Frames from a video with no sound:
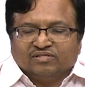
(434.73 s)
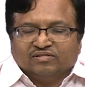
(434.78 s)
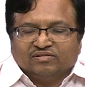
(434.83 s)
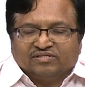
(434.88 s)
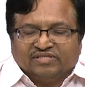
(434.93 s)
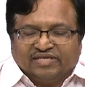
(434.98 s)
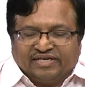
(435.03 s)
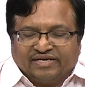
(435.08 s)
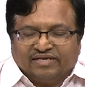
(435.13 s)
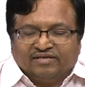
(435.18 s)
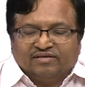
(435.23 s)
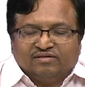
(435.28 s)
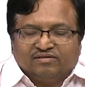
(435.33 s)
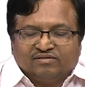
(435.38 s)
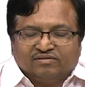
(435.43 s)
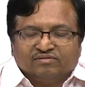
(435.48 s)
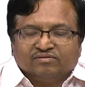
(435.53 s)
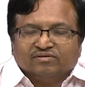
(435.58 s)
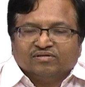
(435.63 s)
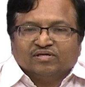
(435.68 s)

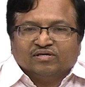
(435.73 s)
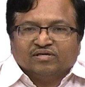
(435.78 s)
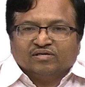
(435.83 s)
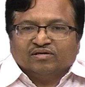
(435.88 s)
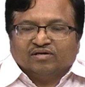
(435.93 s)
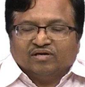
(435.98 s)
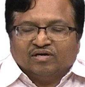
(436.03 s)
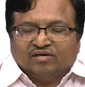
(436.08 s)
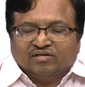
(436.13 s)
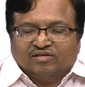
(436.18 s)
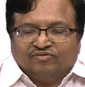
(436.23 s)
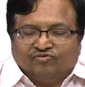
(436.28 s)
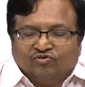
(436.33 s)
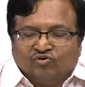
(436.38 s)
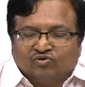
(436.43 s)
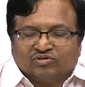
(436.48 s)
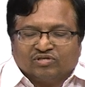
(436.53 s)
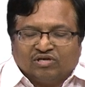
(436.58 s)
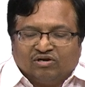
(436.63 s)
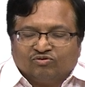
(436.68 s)
second or the
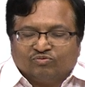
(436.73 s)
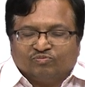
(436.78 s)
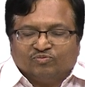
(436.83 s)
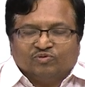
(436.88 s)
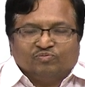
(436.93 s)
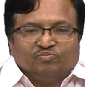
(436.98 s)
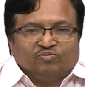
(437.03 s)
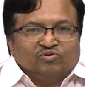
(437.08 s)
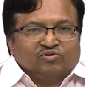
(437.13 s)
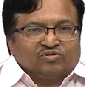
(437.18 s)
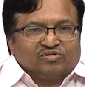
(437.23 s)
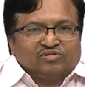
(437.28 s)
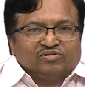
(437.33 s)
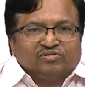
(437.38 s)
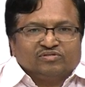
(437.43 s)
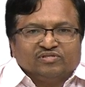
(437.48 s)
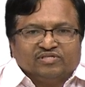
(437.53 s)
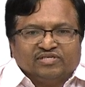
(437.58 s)
fourth output port,